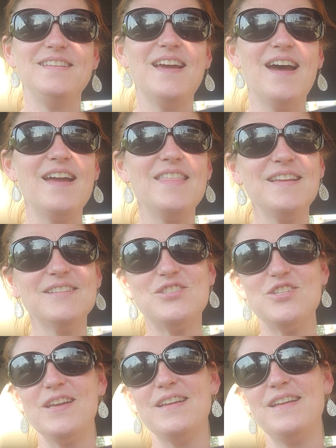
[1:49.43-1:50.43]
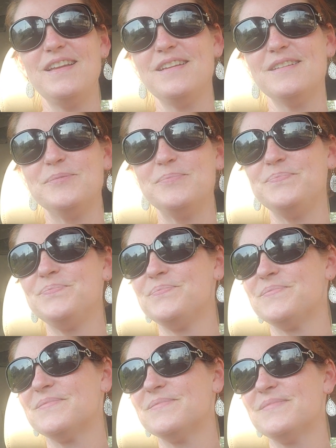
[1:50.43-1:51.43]
Yeah, I think it's Channing
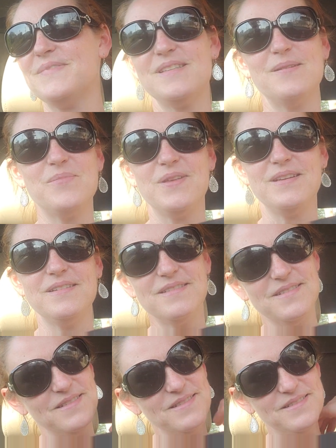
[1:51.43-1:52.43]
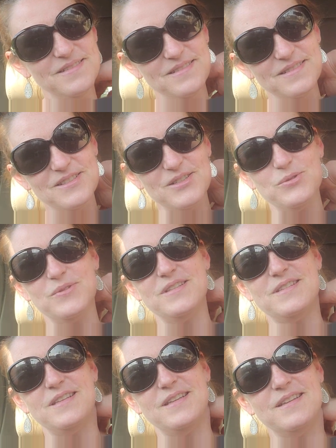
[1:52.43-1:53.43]
something starts
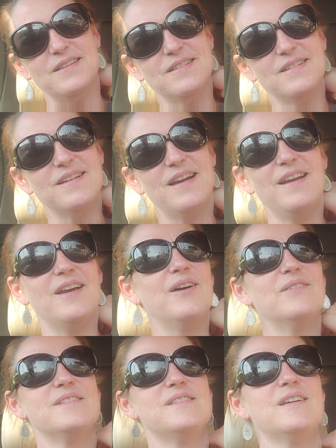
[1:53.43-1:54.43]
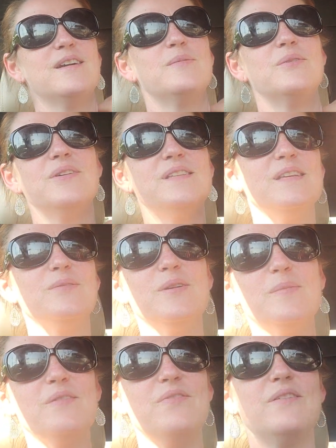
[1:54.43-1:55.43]
with a T. I know, it's terrible. He's like one
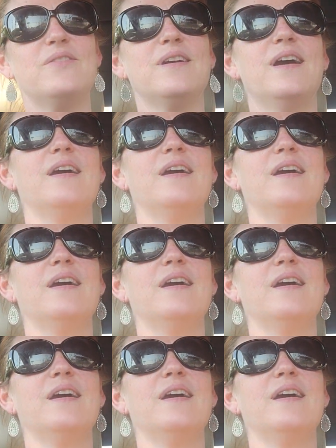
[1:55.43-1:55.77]
of my favorite